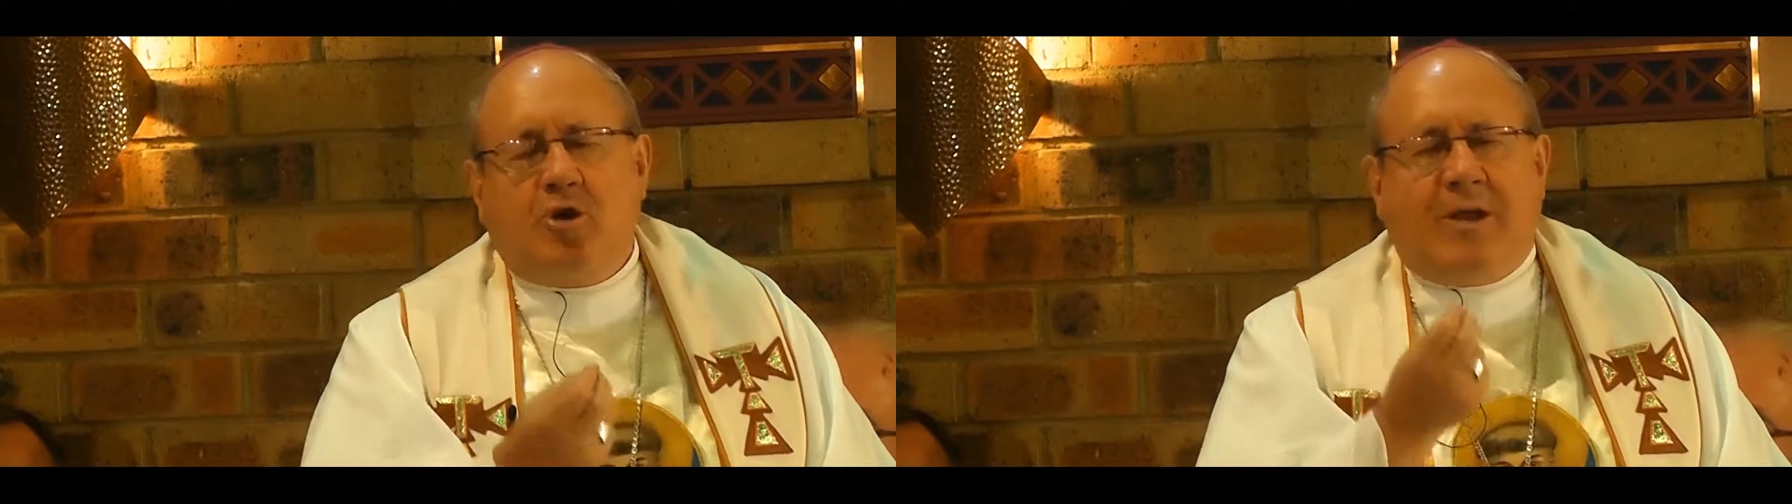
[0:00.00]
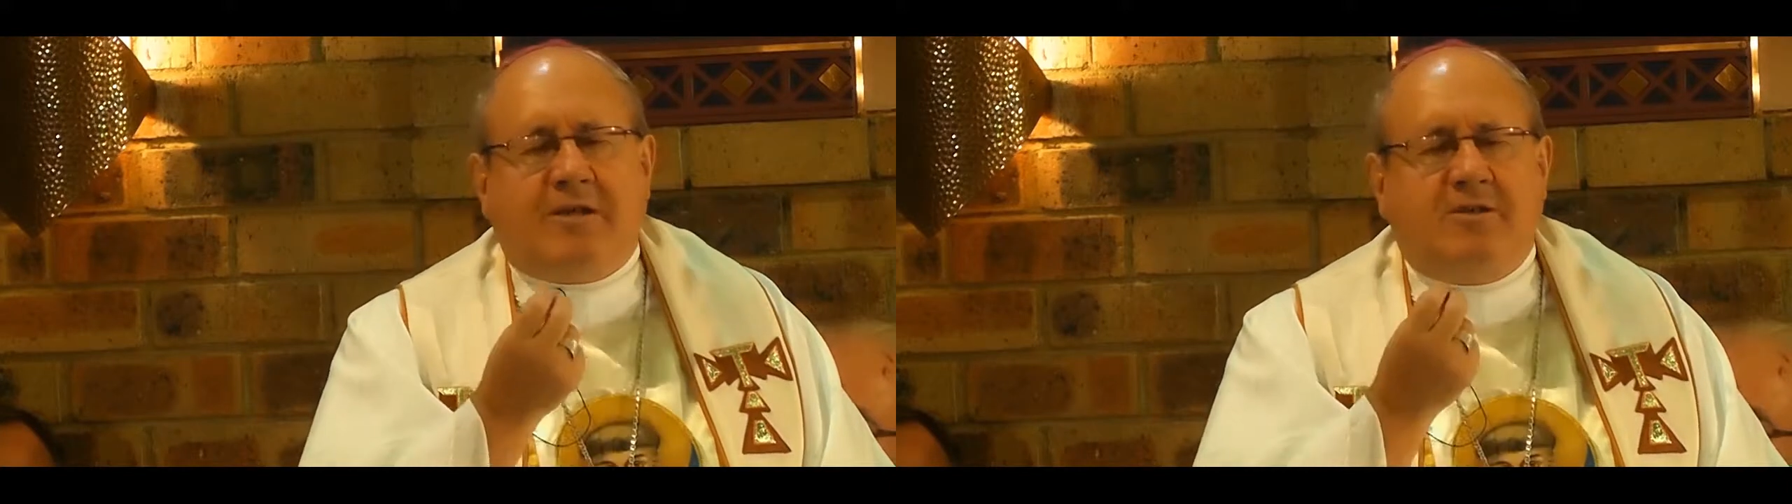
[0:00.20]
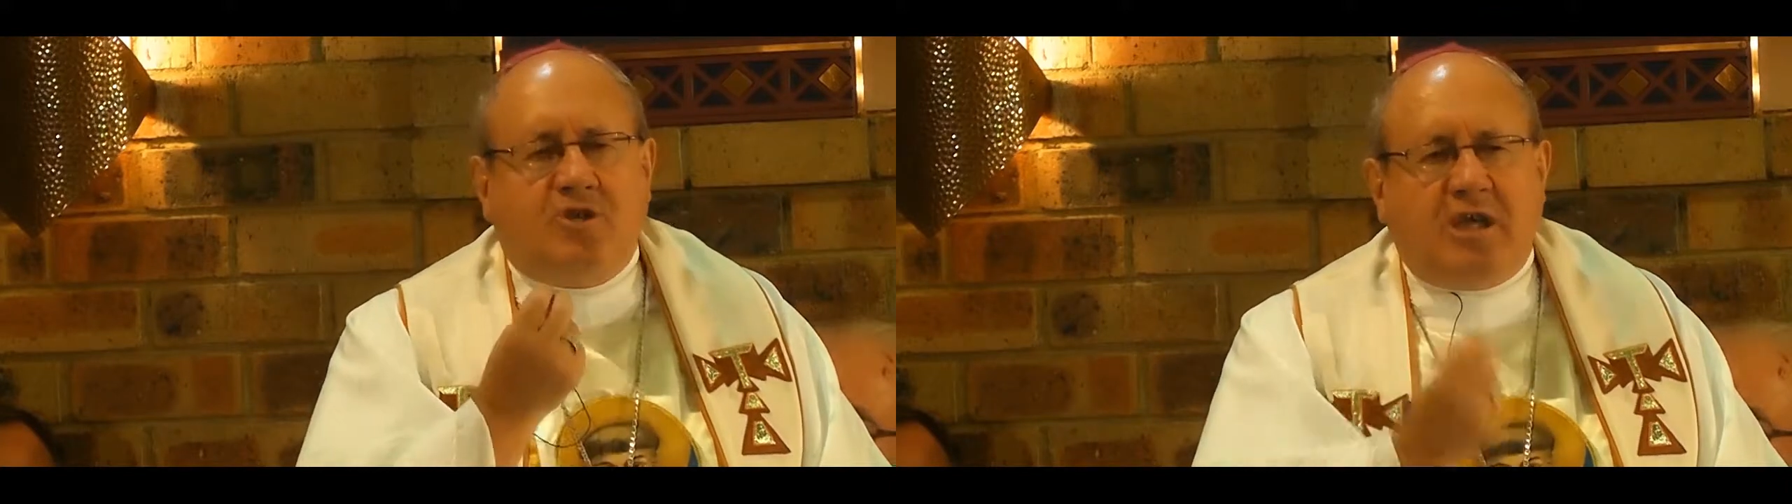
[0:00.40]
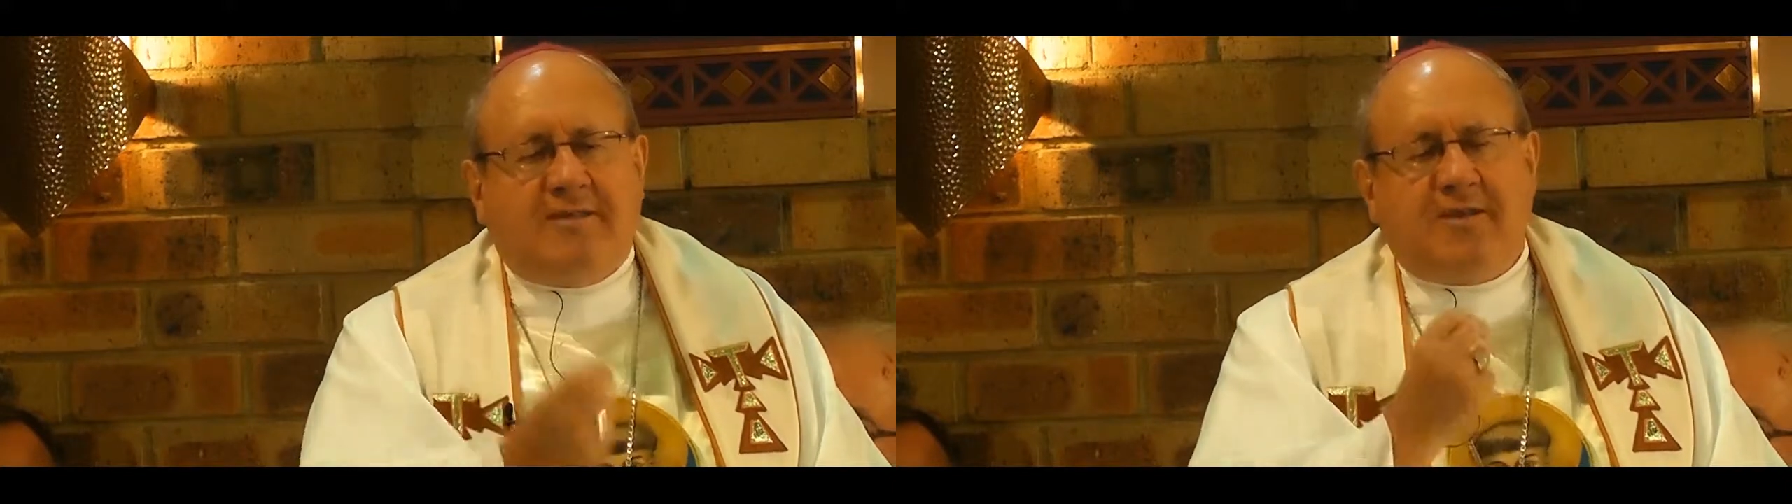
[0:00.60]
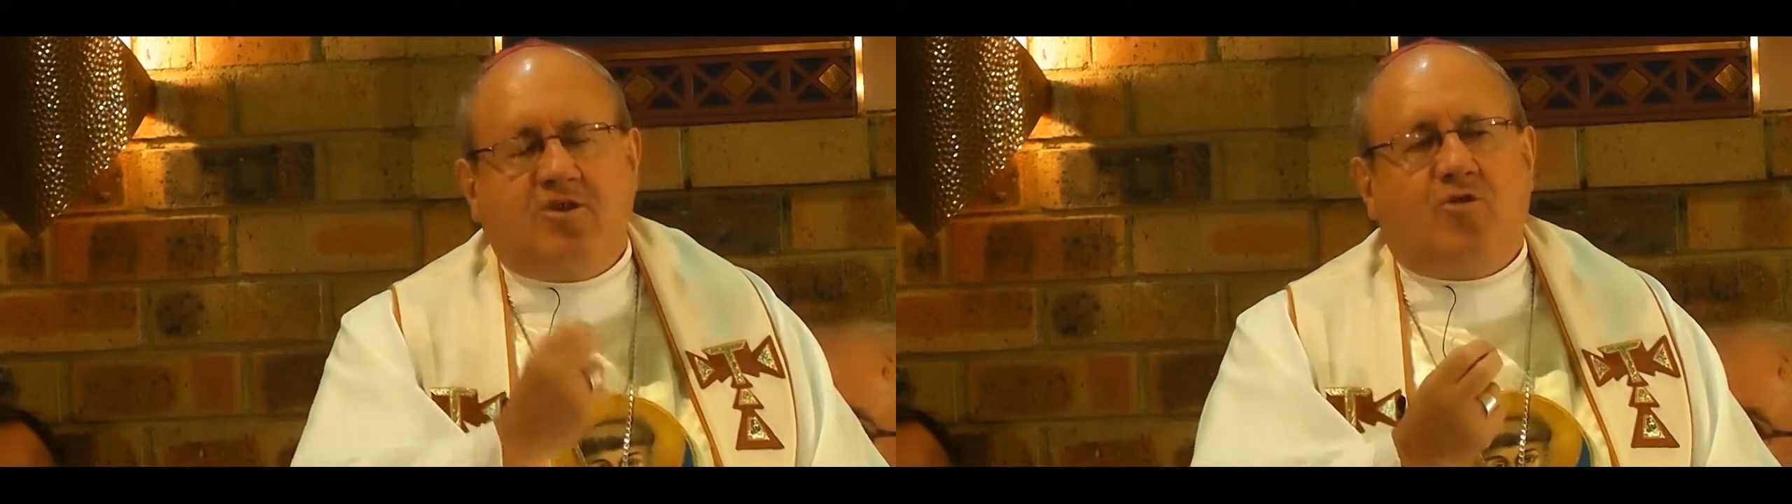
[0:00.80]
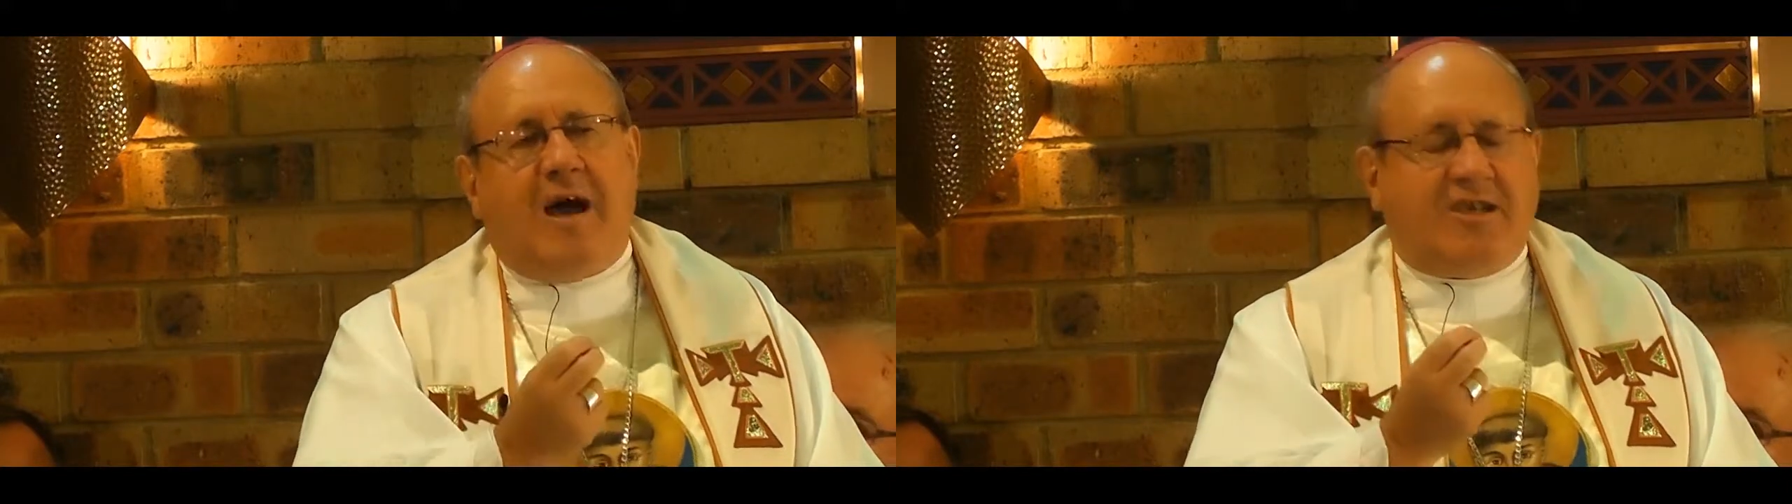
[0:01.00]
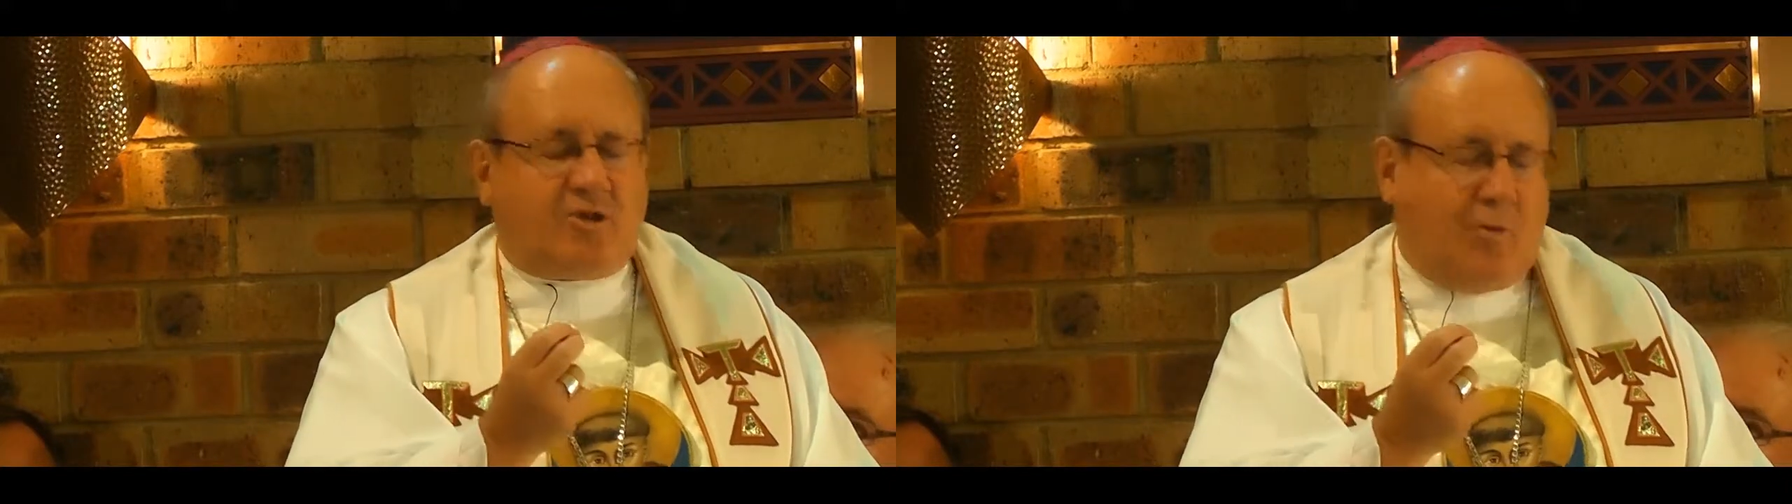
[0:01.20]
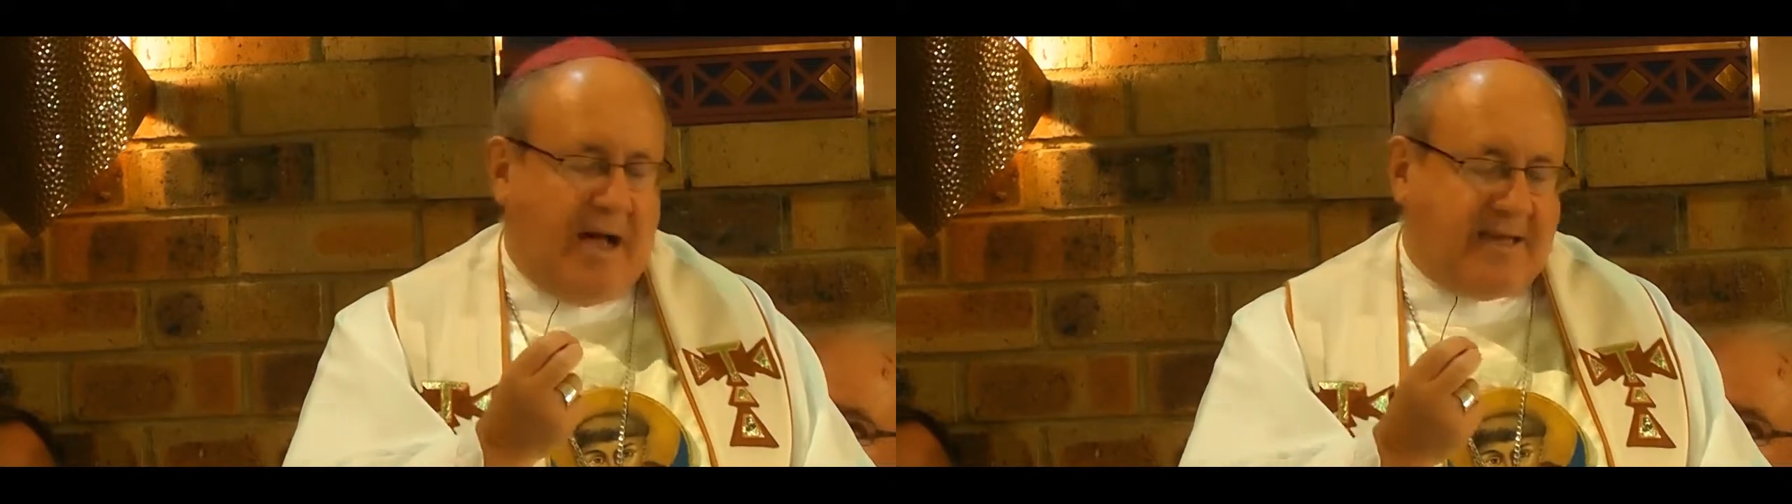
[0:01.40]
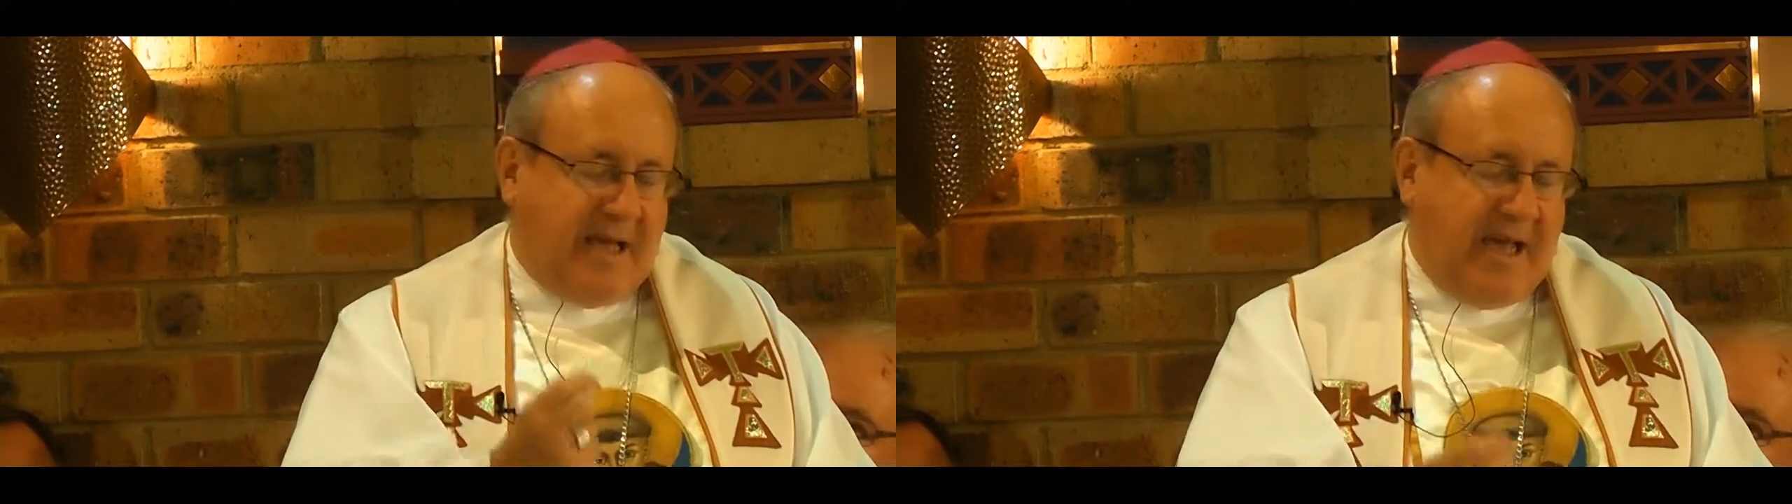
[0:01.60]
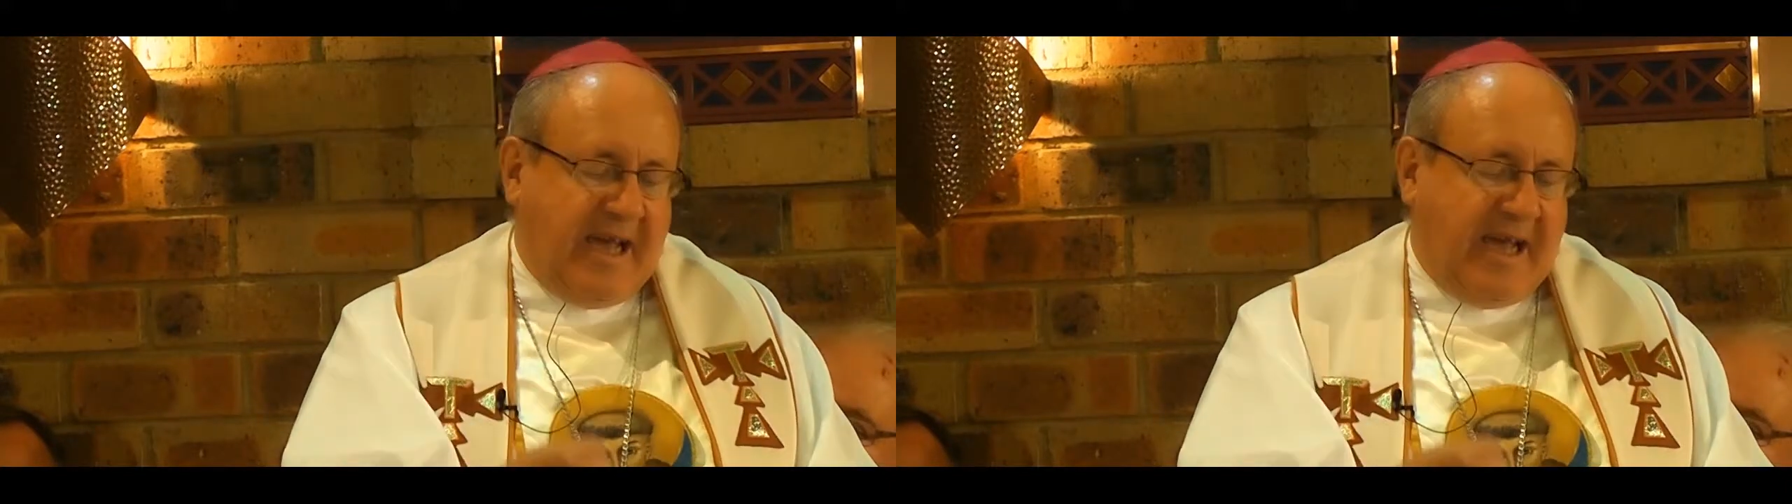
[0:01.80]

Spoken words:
with Jesus Christ was